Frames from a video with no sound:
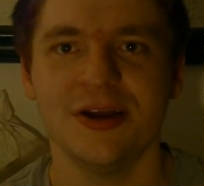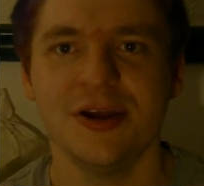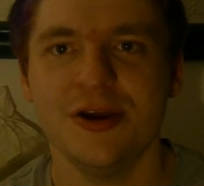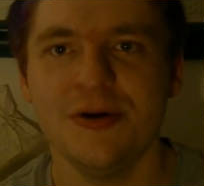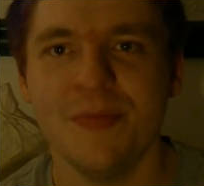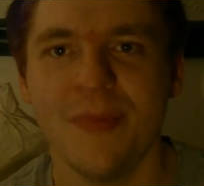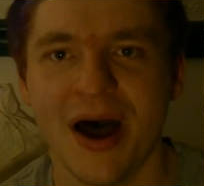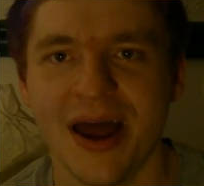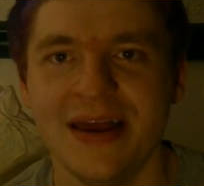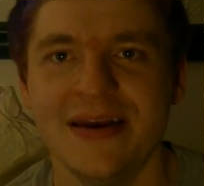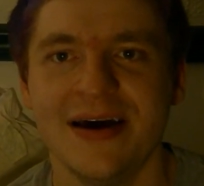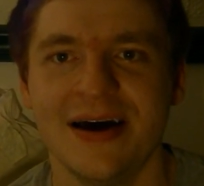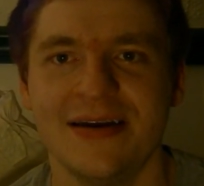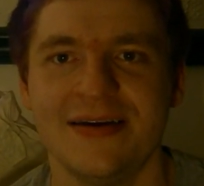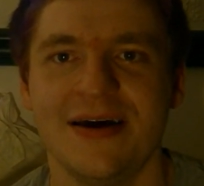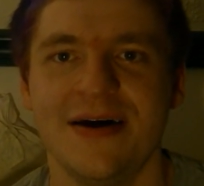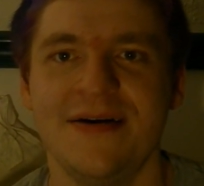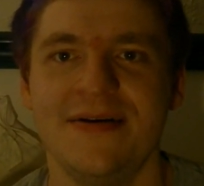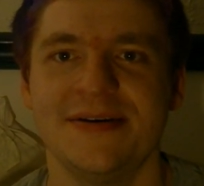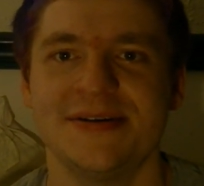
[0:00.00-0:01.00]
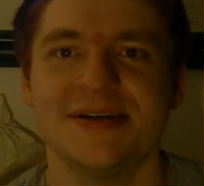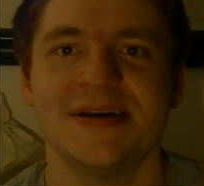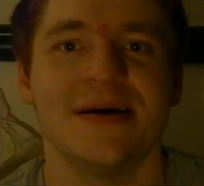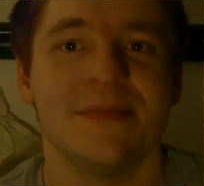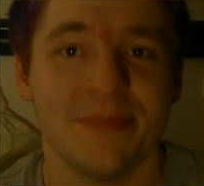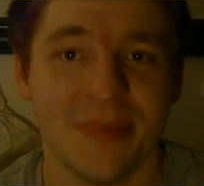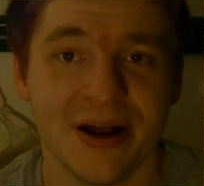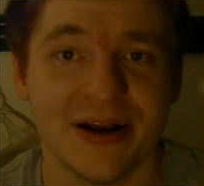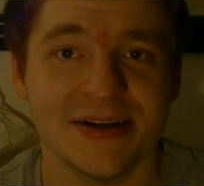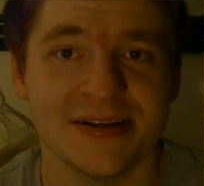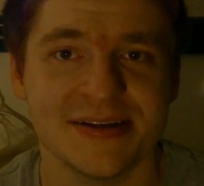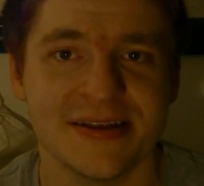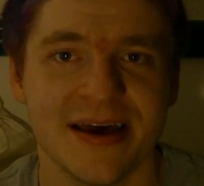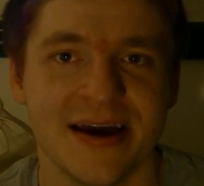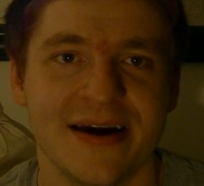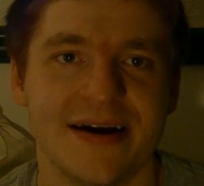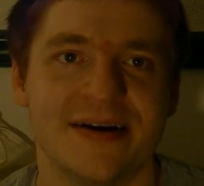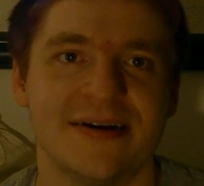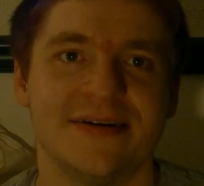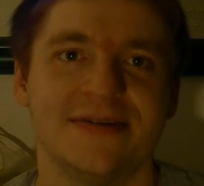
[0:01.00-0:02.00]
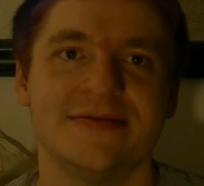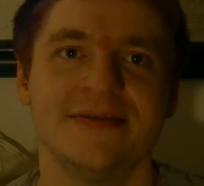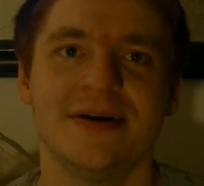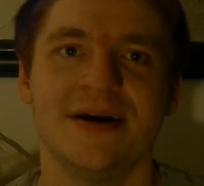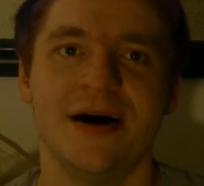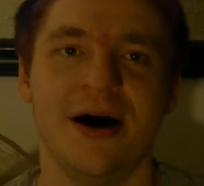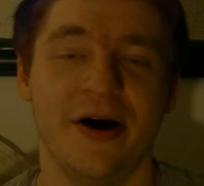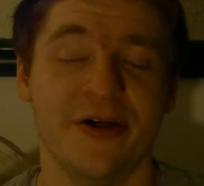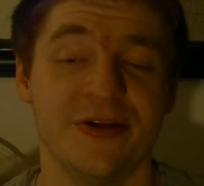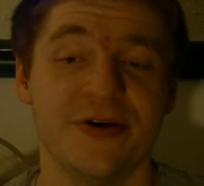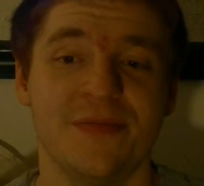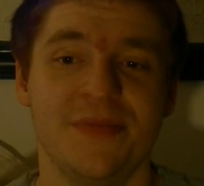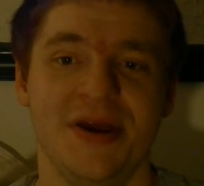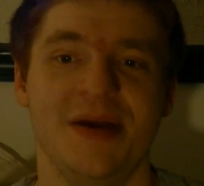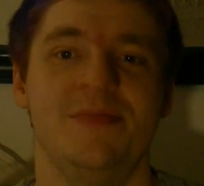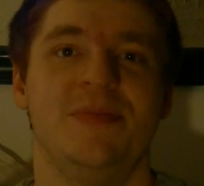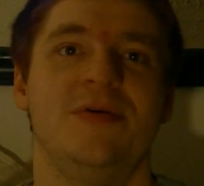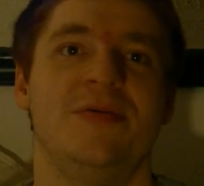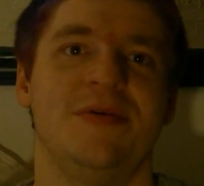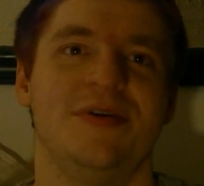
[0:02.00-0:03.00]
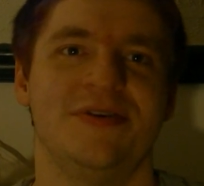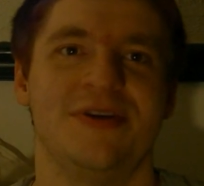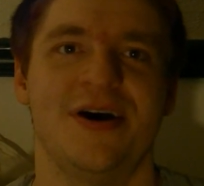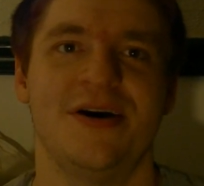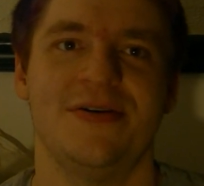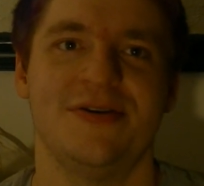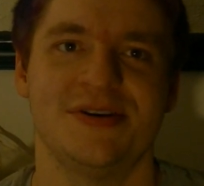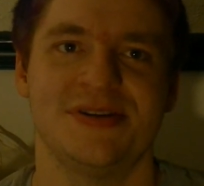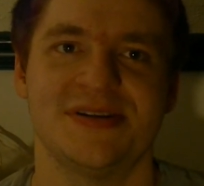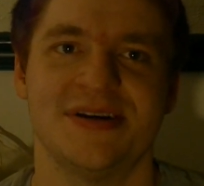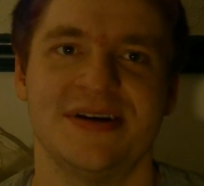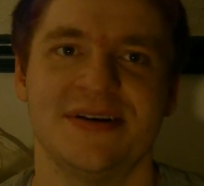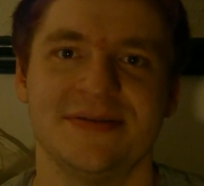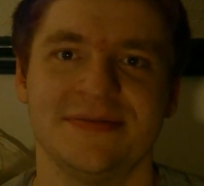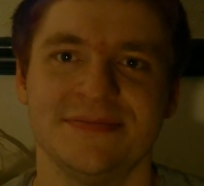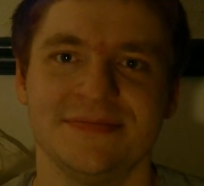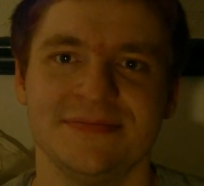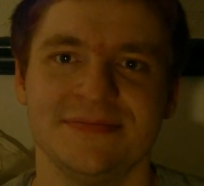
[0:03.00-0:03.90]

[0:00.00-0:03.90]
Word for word: You might not notice it, but it's there. Other people will notice it.